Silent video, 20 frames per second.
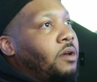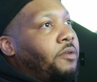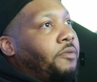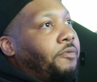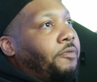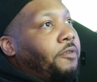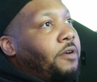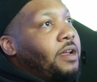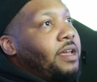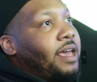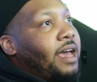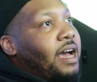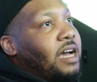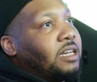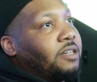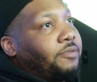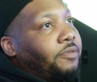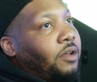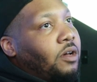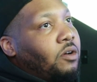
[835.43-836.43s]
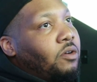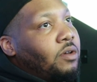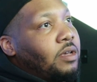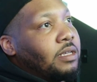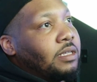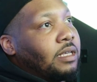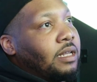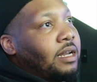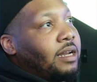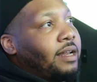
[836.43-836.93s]
Free cash flow
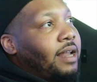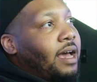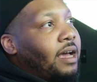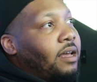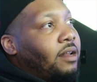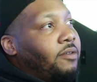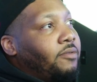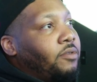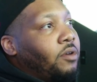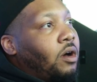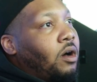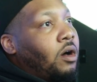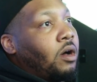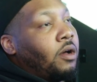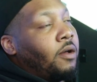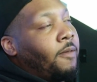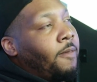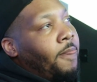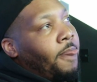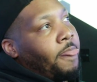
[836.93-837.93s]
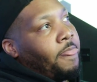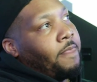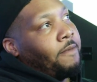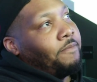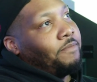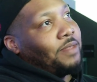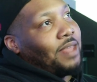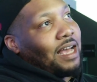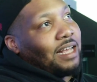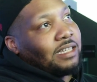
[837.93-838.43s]
is in the negative, y'all.
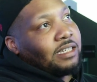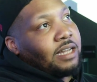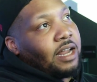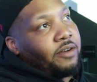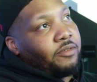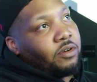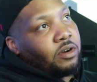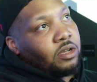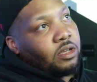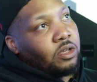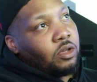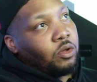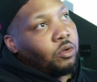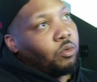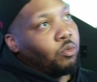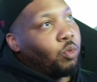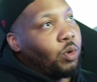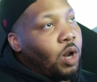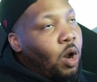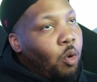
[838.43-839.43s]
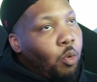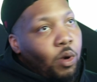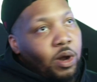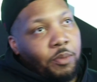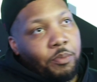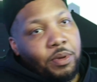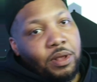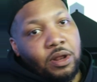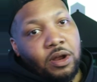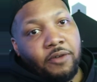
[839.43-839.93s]
That's never good. We don't want
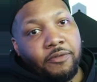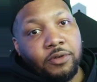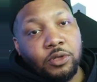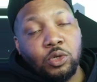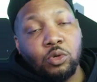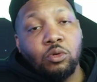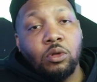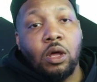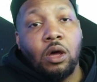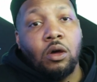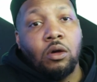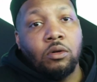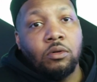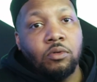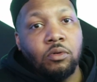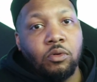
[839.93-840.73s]
to be there for too long,